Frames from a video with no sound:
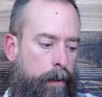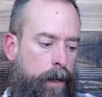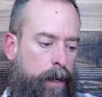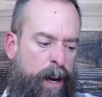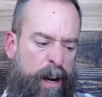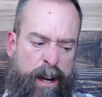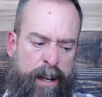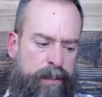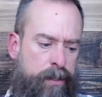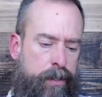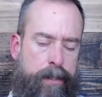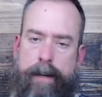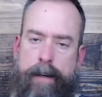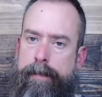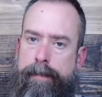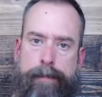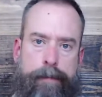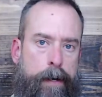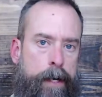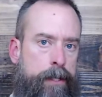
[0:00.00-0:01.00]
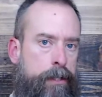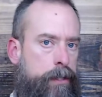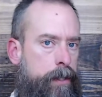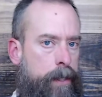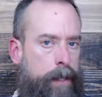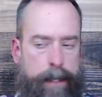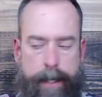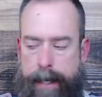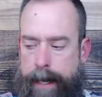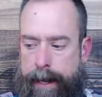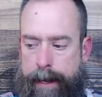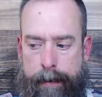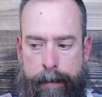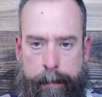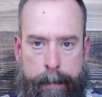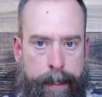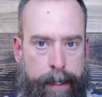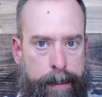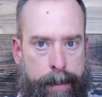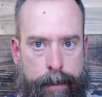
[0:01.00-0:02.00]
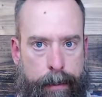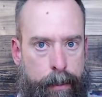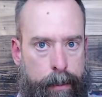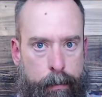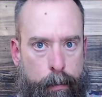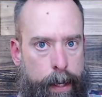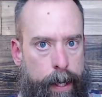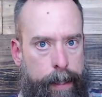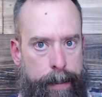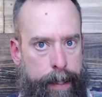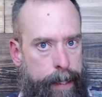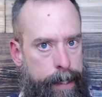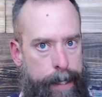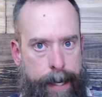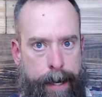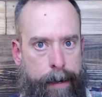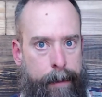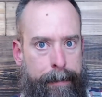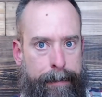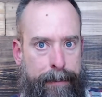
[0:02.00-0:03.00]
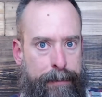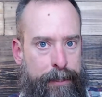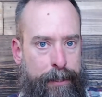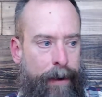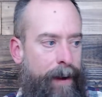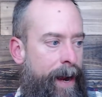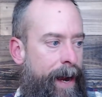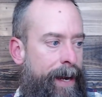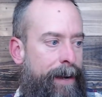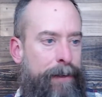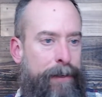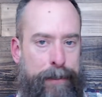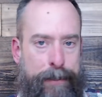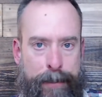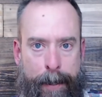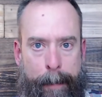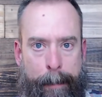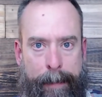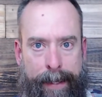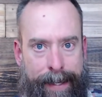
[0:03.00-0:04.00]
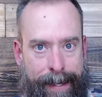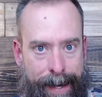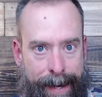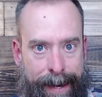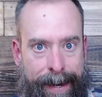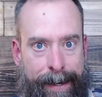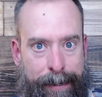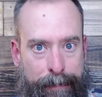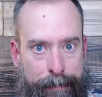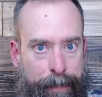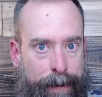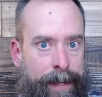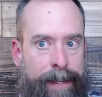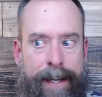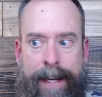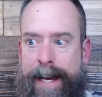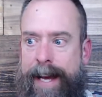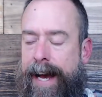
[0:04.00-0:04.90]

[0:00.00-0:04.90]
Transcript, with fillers: Constant friction, and I don't mean good way like iron sharpening iron, friend.